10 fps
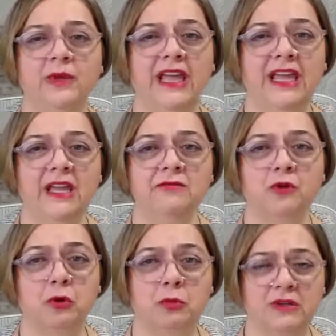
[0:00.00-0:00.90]
pay
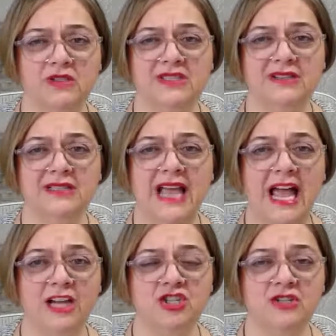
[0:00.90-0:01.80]
for person's
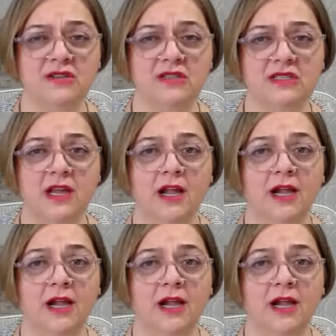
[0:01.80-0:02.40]
actions?